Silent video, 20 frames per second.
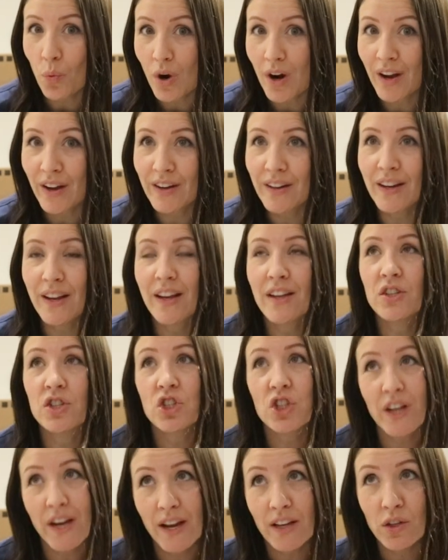one in
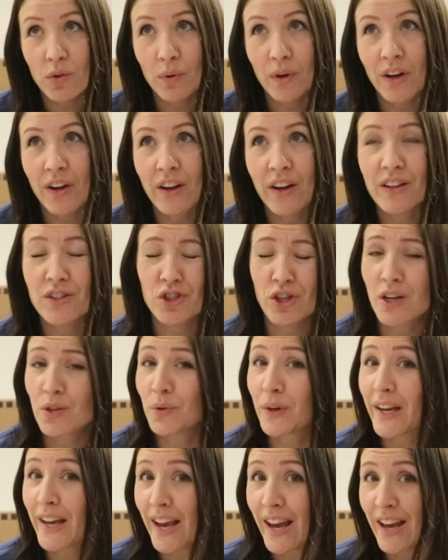January,
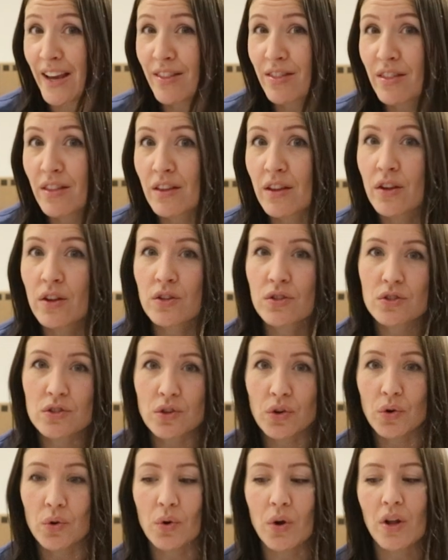January 8th.
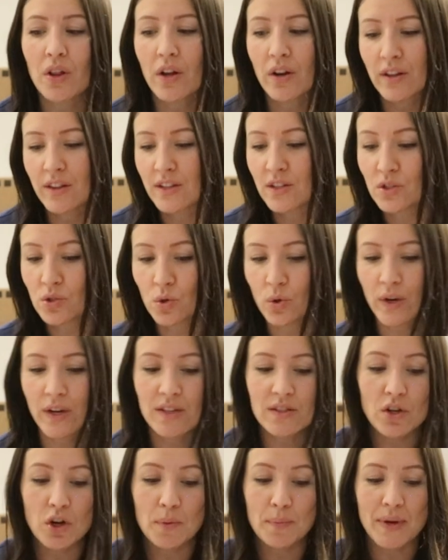So a lot of these
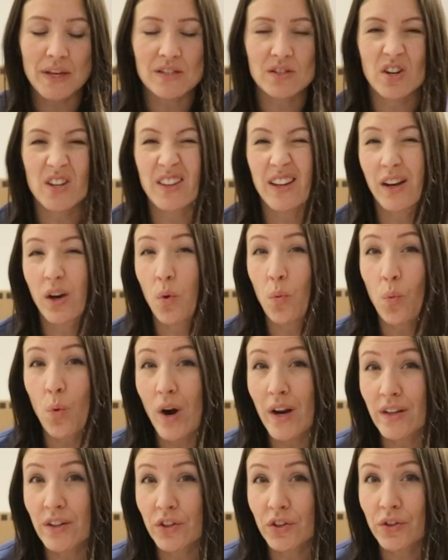toys are based on like a
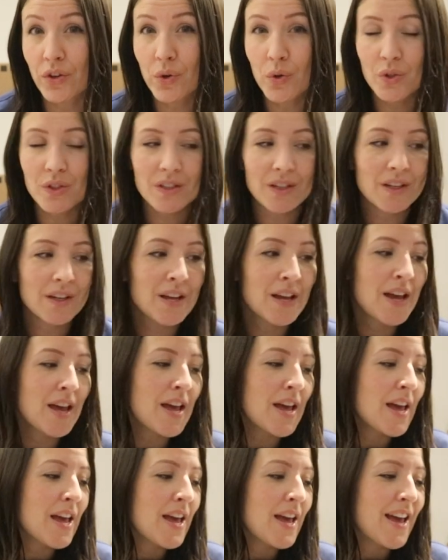one-year-old.
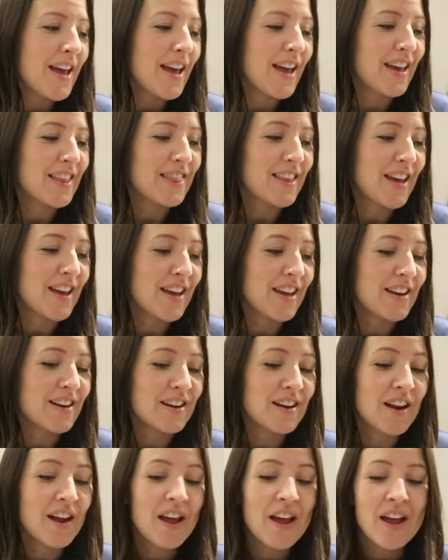And
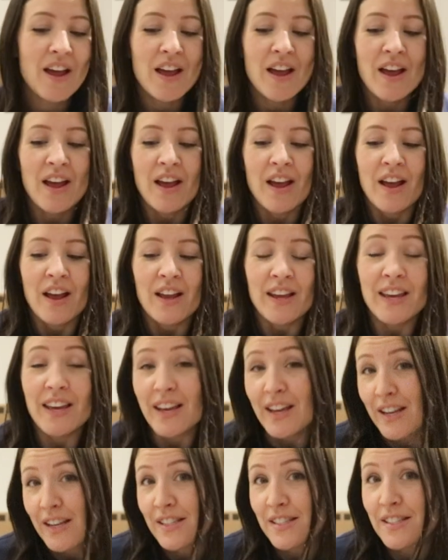then he
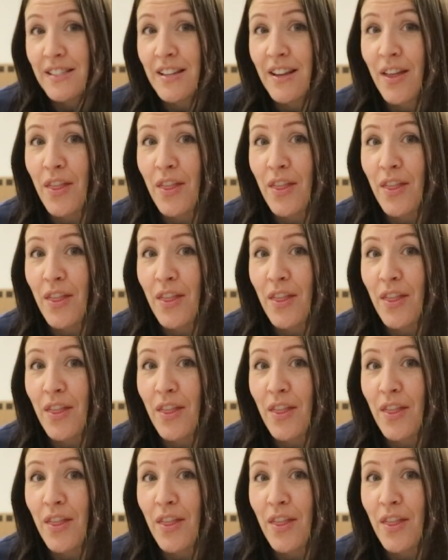is